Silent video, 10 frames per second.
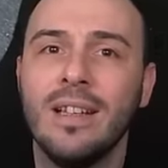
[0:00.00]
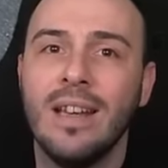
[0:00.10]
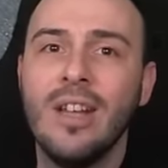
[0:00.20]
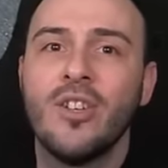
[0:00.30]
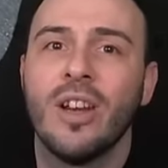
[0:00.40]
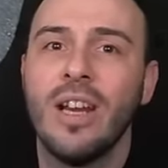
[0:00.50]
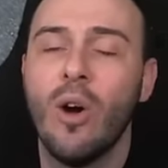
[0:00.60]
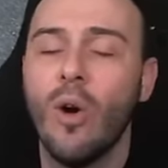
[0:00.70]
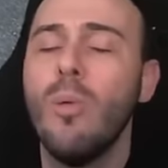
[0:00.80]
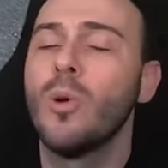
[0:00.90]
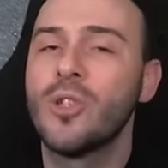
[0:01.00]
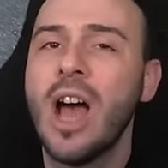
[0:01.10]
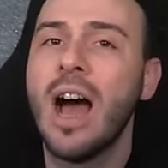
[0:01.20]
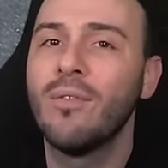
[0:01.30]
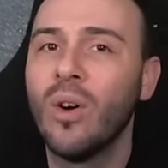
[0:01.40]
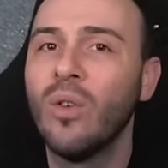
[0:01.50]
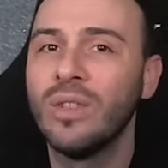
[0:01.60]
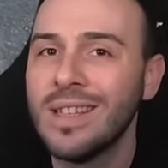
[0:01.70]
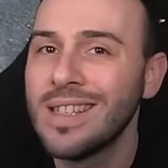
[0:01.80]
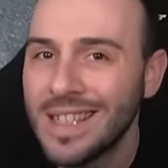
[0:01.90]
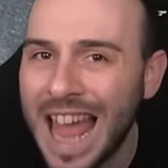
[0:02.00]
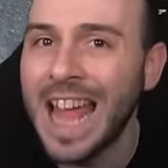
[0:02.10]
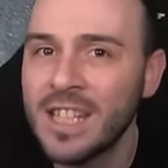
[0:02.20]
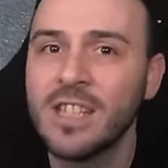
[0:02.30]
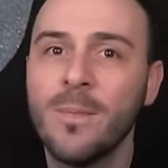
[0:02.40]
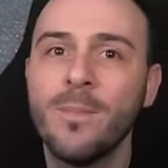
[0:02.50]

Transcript: Literally almost half of the stats,